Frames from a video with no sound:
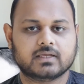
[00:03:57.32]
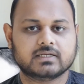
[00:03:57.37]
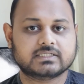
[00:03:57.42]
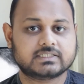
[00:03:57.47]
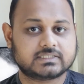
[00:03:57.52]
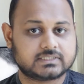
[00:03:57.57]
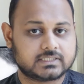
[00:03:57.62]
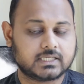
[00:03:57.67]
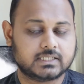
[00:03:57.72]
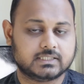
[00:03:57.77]

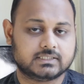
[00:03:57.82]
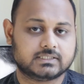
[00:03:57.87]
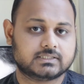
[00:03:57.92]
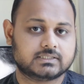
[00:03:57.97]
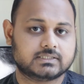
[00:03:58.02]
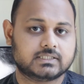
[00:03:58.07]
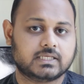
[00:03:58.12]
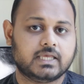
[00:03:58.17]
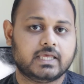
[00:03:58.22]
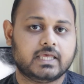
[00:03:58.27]

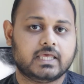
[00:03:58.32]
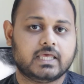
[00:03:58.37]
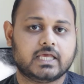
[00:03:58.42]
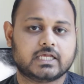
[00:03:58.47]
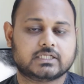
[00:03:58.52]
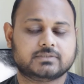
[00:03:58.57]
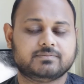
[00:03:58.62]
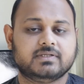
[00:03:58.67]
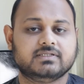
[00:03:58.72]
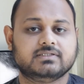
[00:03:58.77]
since
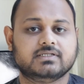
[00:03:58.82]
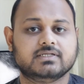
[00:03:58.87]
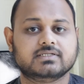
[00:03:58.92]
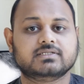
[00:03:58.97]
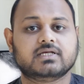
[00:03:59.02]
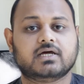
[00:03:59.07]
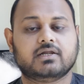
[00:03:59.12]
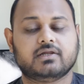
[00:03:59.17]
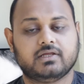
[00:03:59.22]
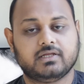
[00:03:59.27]

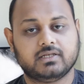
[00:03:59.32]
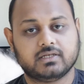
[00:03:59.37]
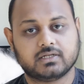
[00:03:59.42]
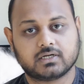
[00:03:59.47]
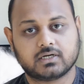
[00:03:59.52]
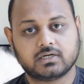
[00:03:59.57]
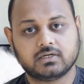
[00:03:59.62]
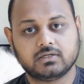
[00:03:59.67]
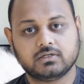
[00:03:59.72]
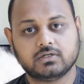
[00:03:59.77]
expenses are
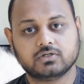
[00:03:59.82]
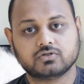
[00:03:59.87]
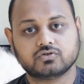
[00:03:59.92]
incurred